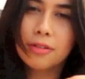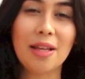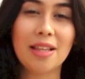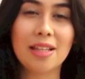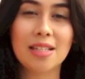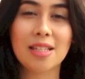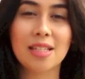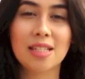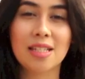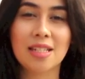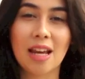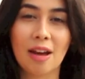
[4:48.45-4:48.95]

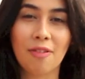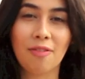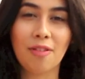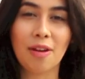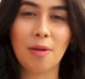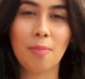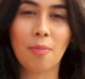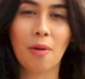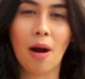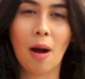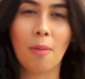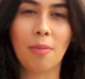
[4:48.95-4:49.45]
This is
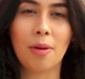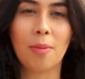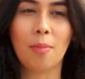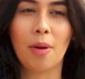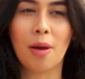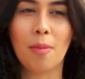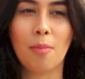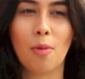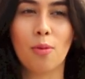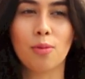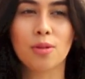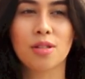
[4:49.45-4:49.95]
definitely probably
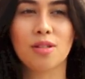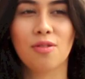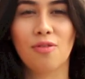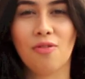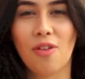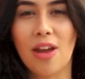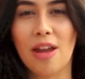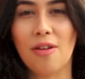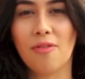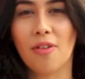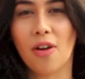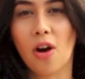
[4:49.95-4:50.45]
my most
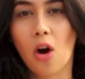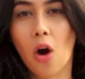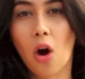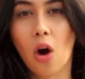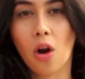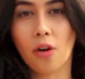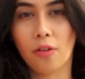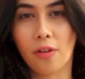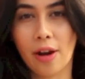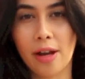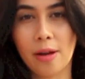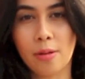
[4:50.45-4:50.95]
favourite
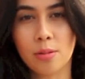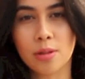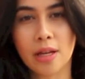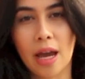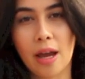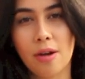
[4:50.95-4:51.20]
all-round